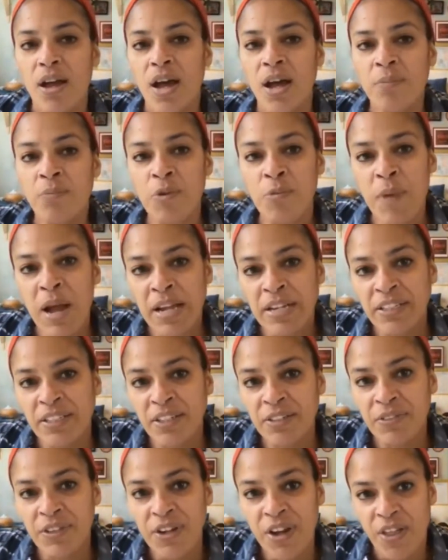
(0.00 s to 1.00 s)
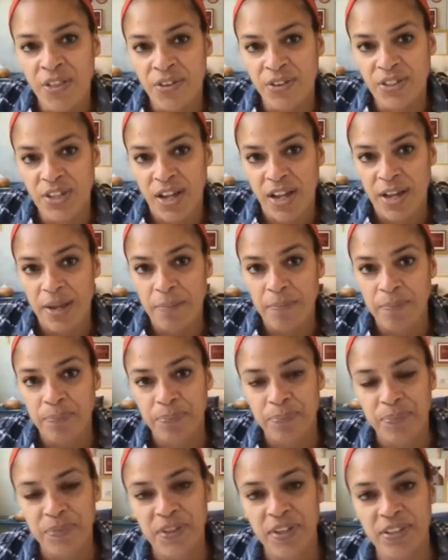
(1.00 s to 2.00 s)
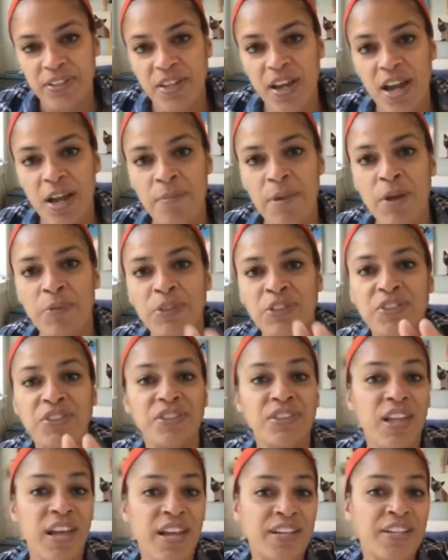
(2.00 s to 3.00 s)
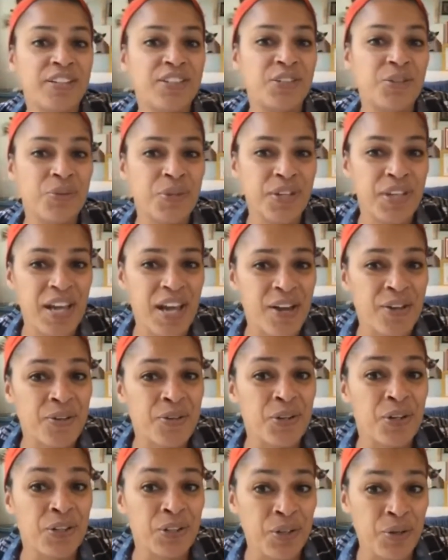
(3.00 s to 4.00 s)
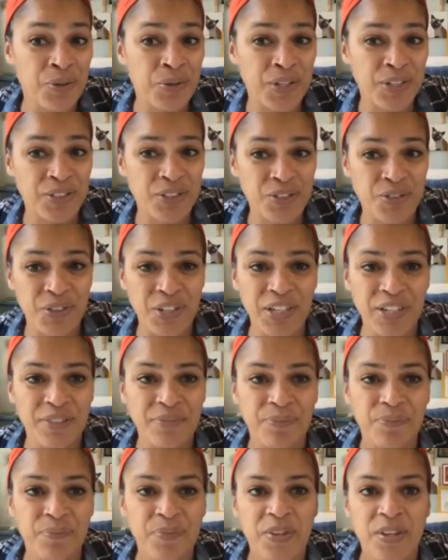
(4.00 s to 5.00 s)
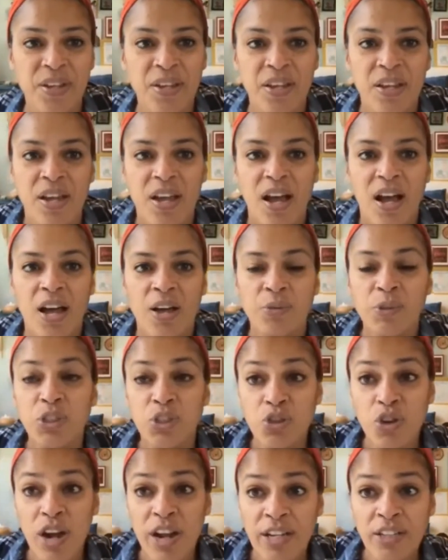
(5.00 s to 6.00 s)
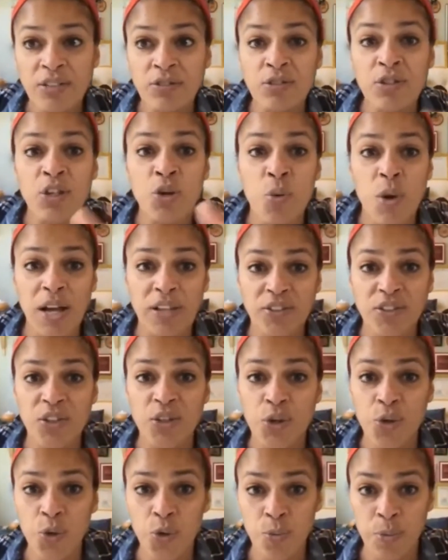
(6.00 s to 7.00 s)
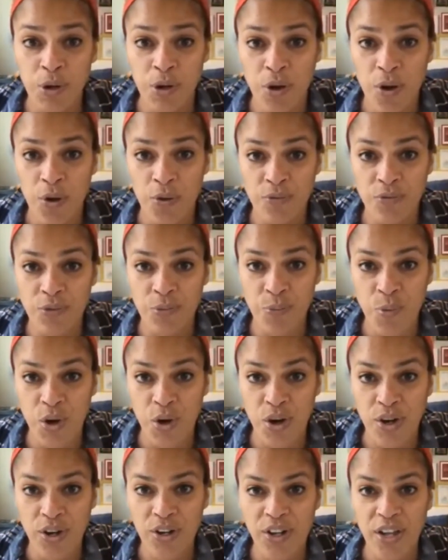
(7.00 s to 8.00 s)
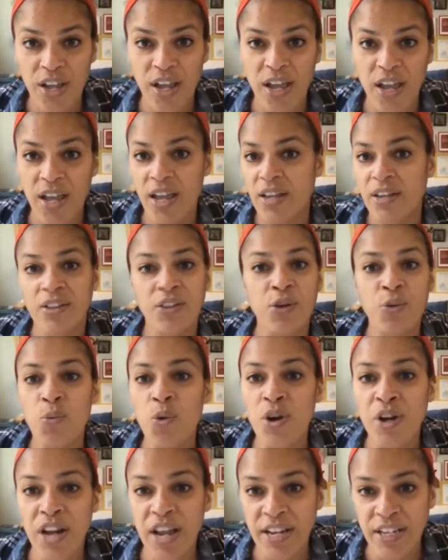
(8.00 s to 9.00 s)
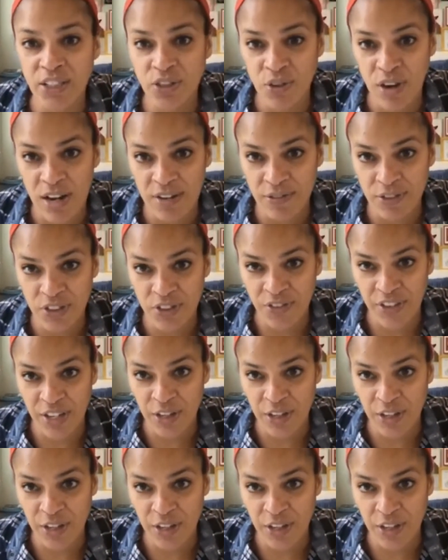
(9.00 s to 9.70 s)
I'm reminded of another time, a time I was delighted to encounter a loading screen. I was trying to request an Uber home from work, and there weren't any drivers